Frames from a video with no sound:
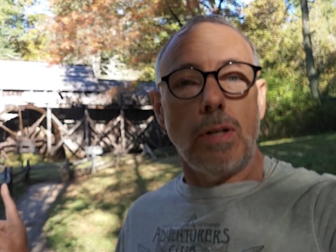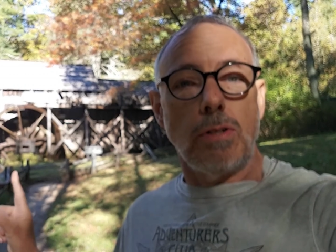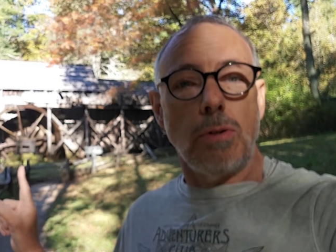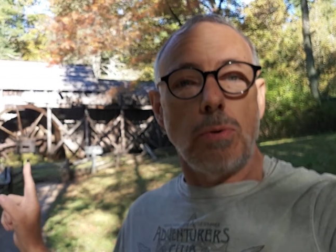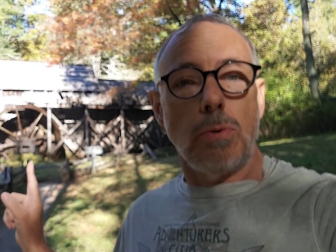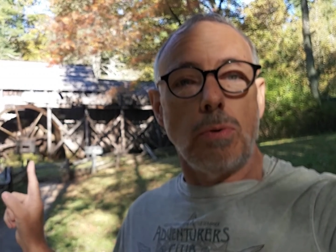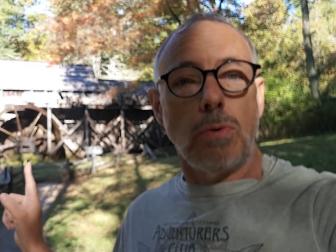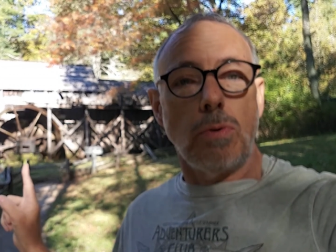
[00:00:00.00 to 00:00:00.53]

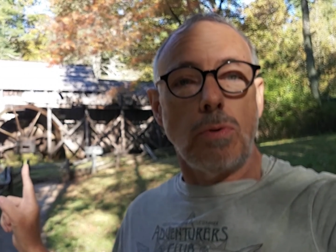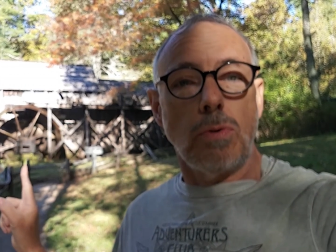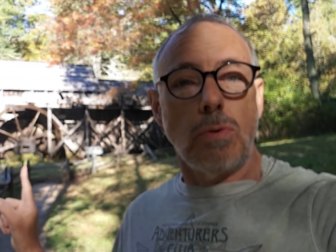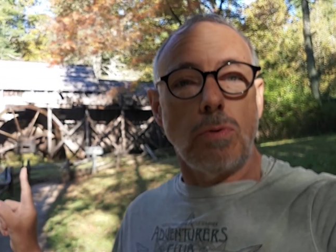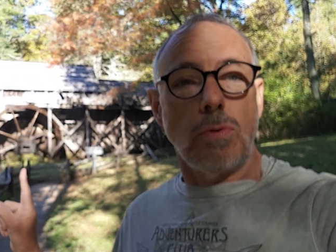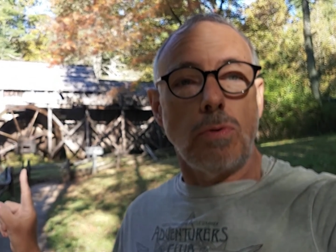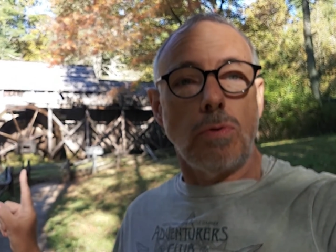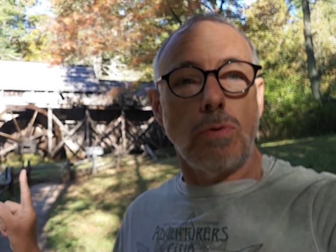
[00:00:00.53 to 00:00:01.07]
to
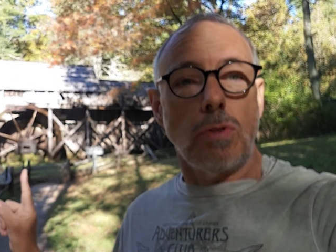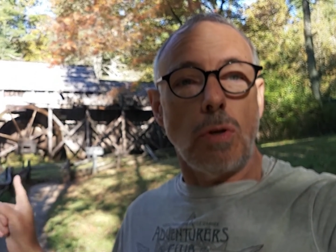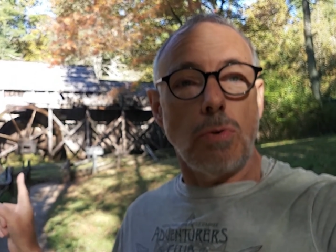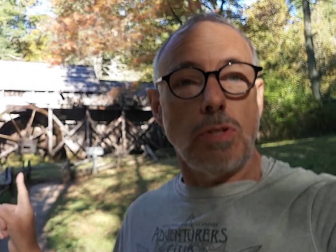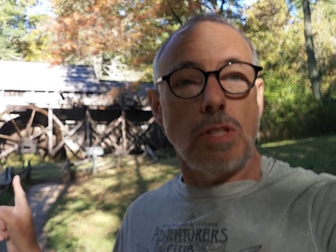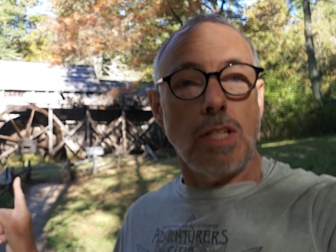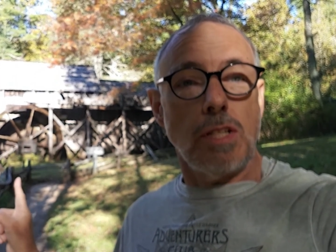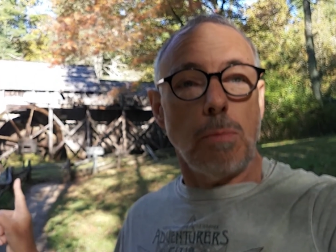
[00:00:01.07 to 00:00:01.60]
go
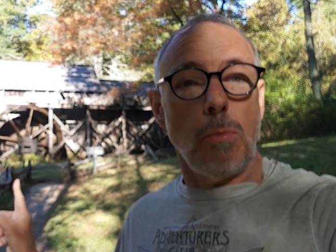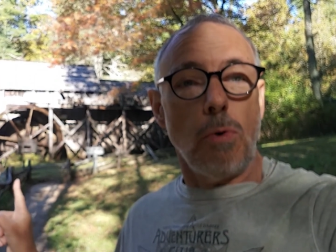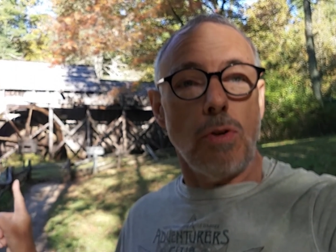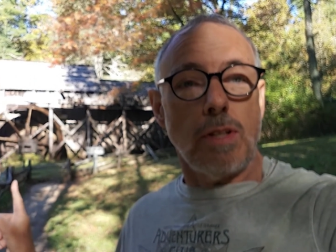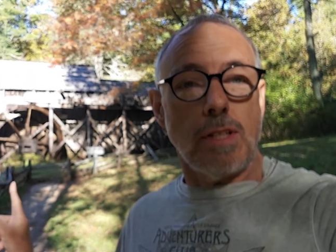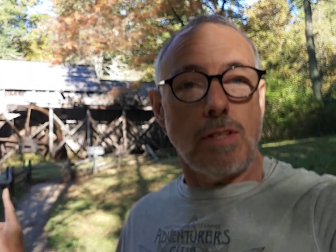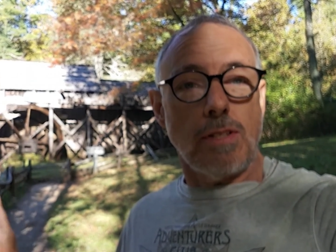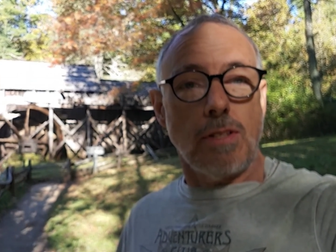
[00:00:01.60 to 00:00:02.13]
see some more of
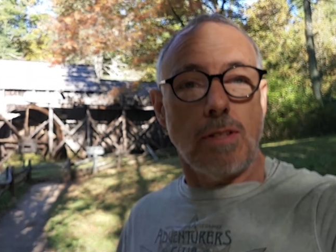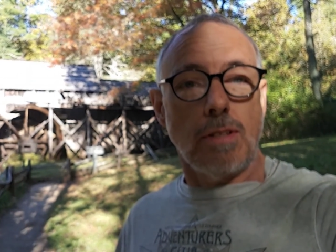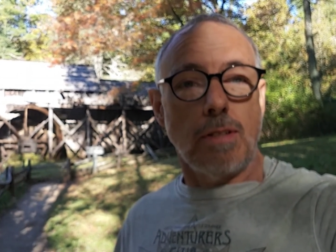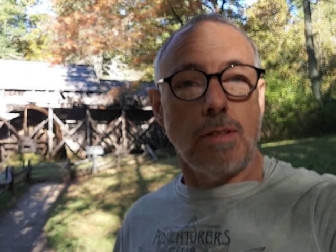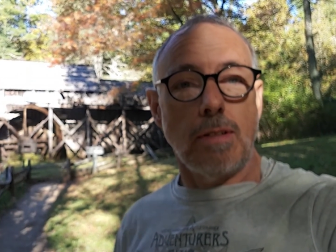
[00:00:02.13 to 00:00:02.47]
this.